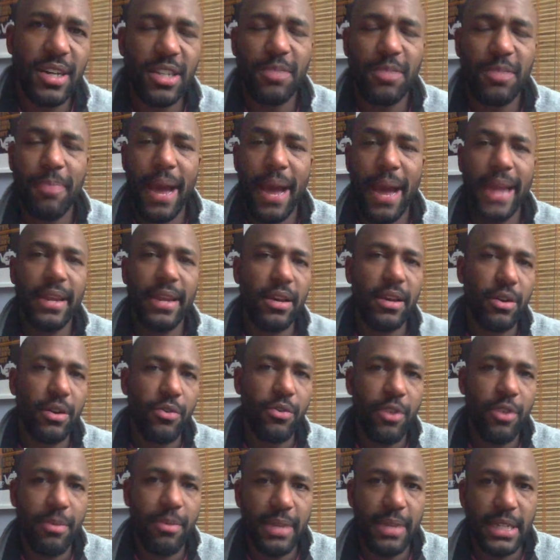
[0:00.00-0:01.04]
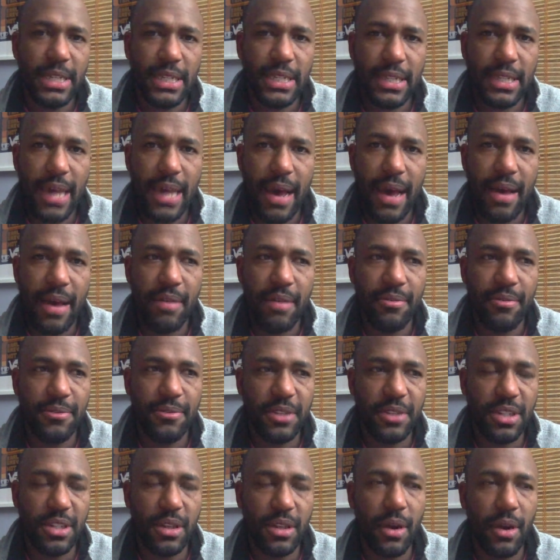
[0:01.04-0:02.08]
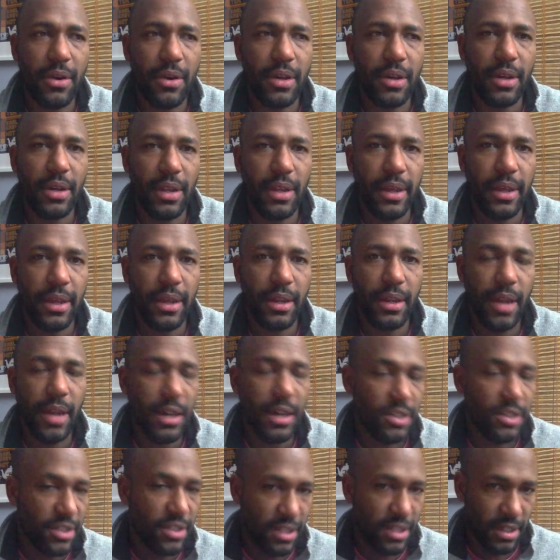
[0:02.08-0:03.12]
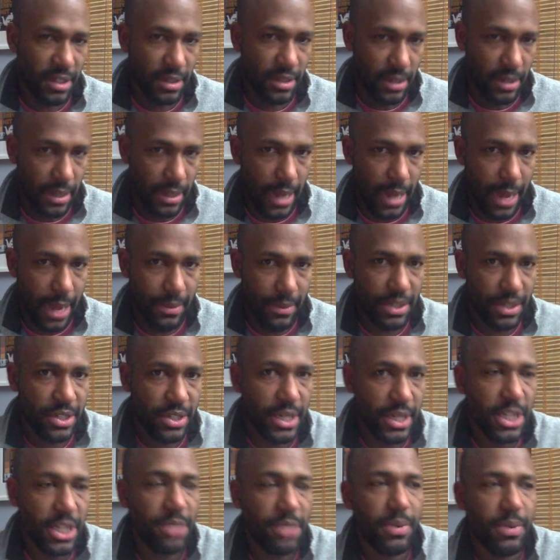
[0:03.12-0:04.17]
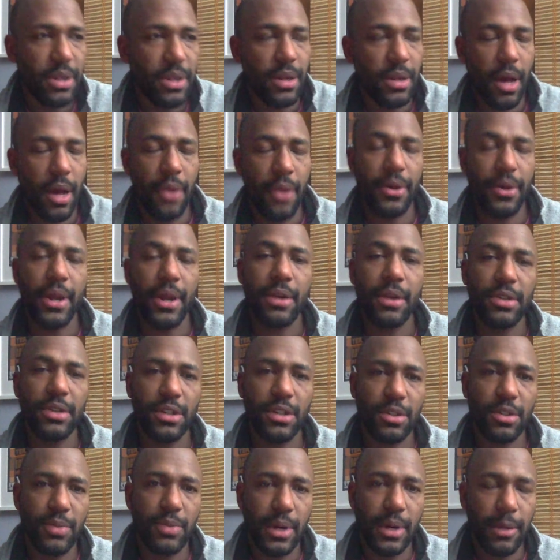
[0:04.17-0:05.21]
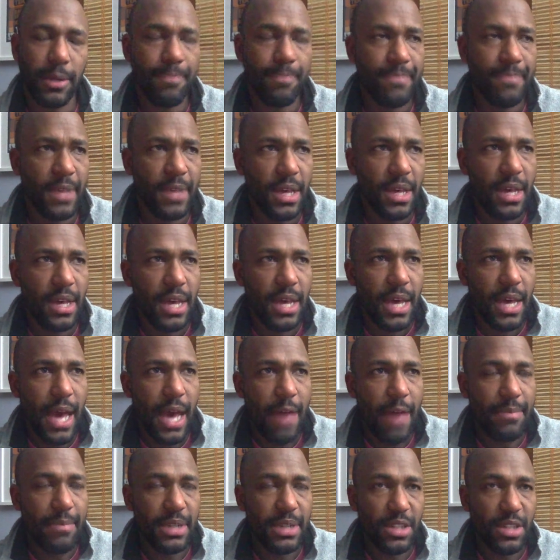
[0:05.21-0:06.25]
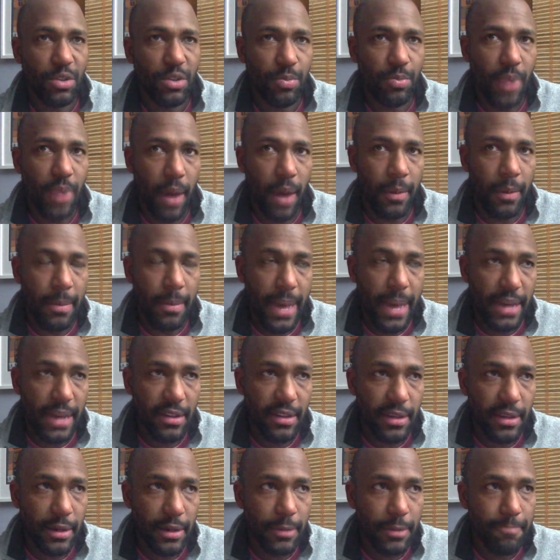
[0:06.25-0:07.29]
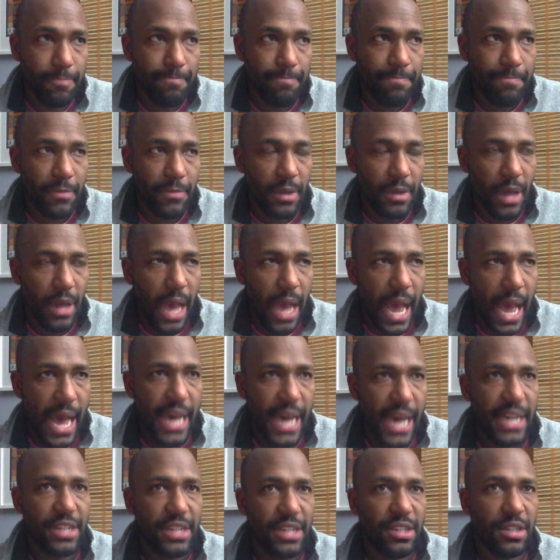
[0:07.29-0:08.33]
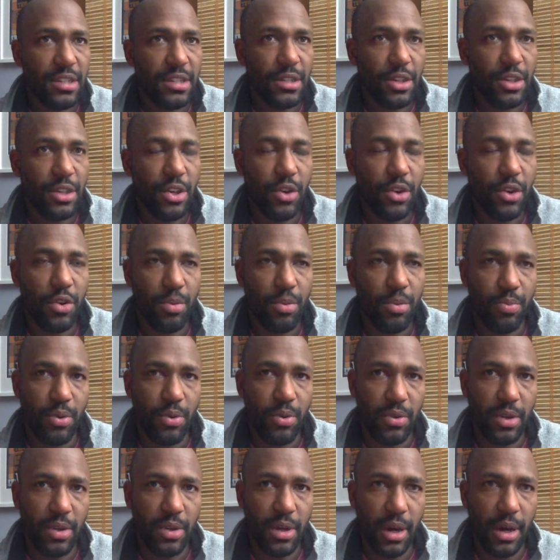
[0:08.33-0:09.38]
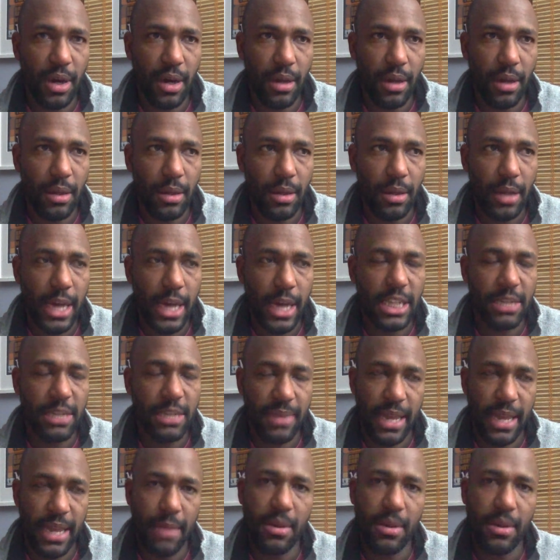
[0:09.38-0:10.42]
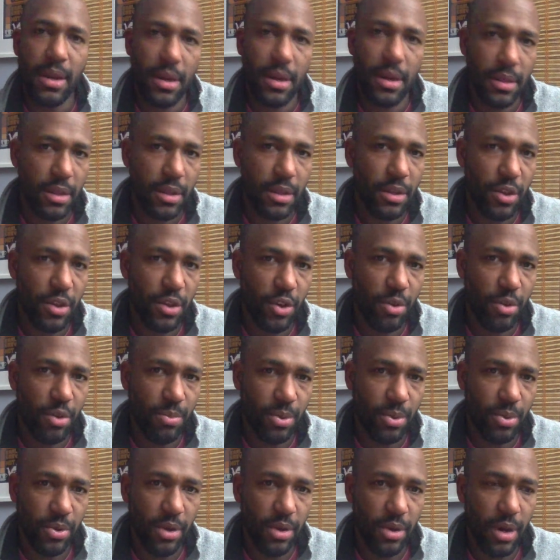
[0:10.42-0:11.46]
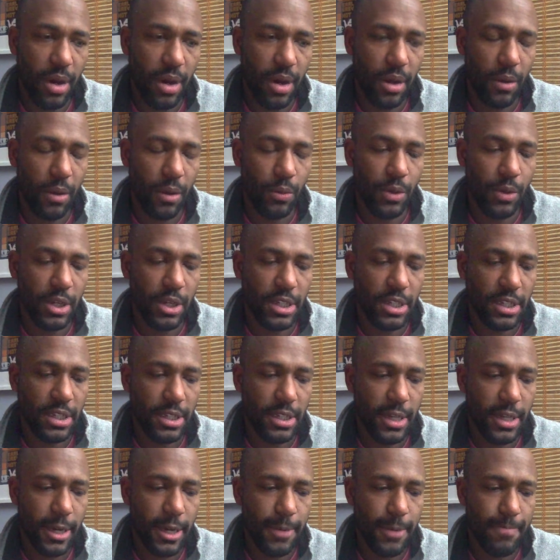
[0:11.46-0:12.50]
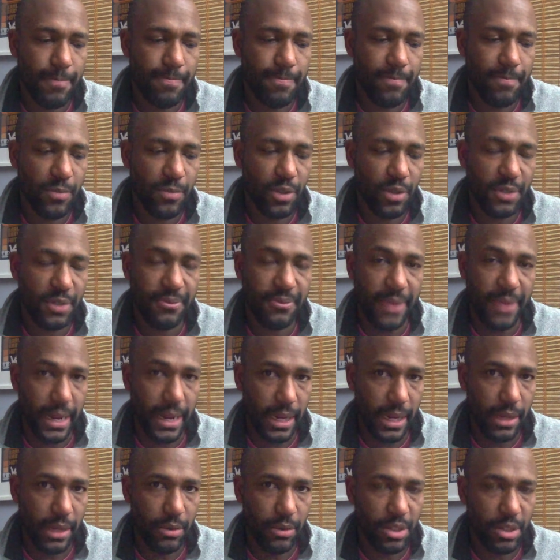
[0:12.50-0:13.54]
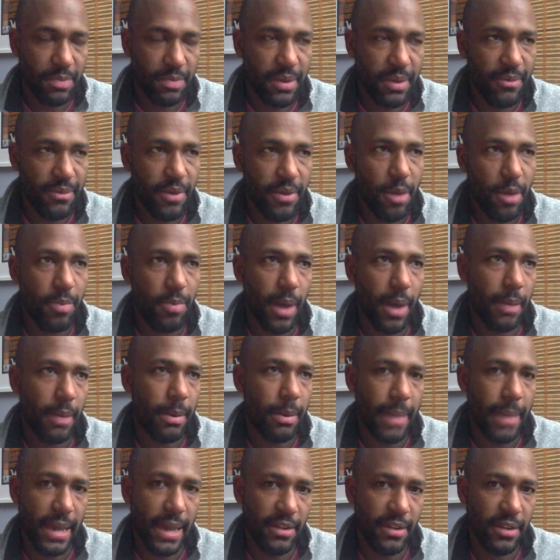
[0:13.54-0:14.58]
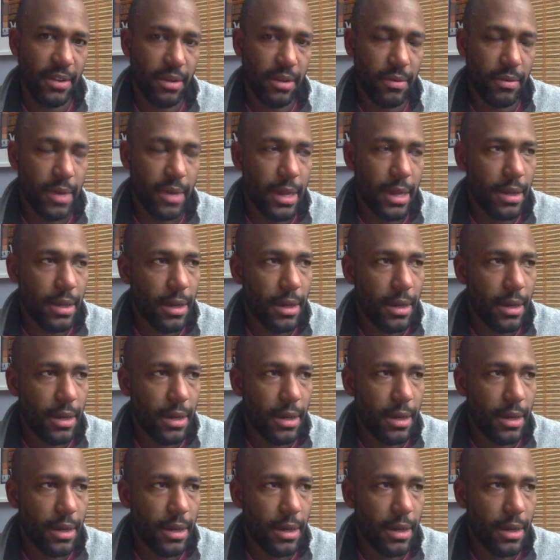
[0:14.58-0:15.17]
binding agreements have historically, not just in climate change but in other areas as well, have been so problematic, as the Kyoto Protocol, as it became clear that the Kyoto Protocol was failing, was being very problematic, right?